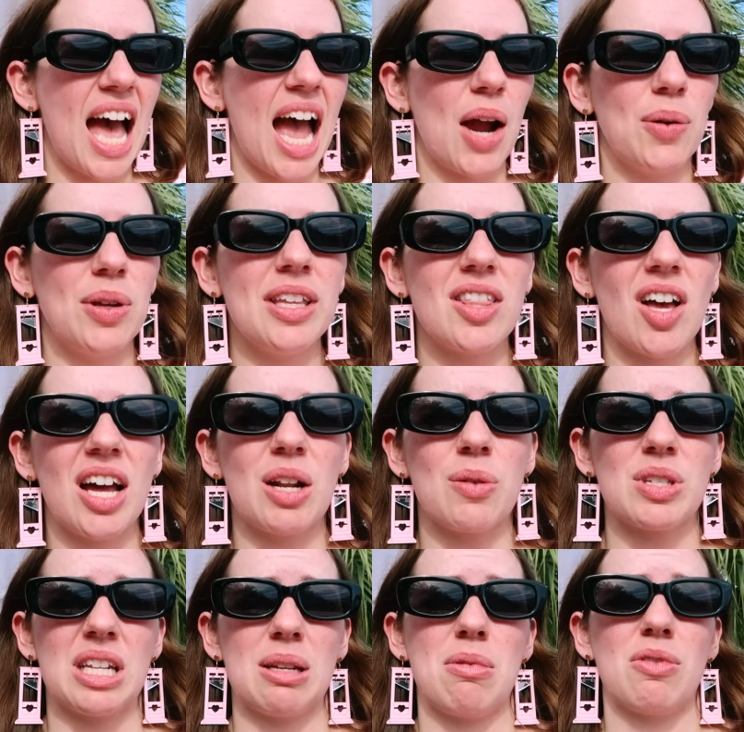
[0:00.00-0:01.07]
I really thought it
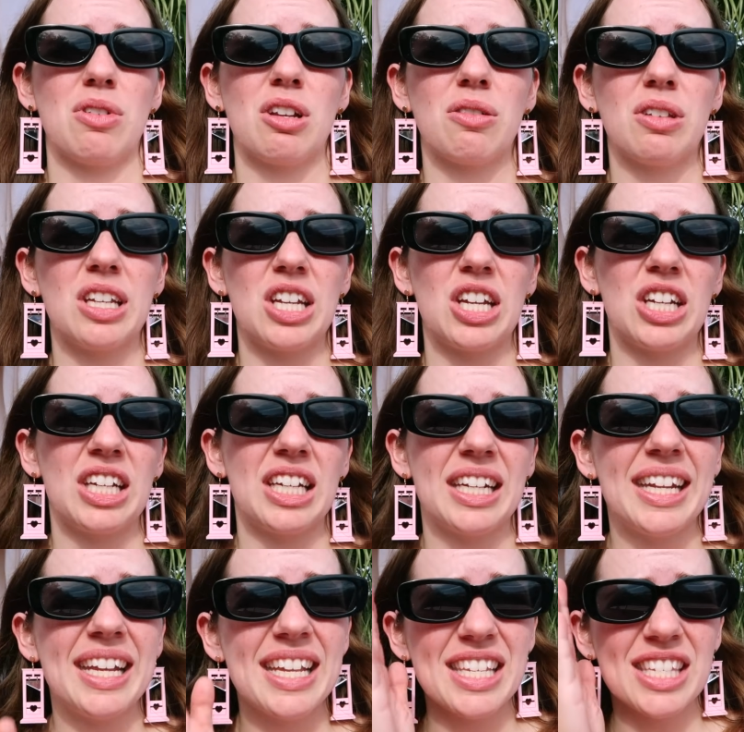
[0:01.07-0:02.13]
was gonna be really good.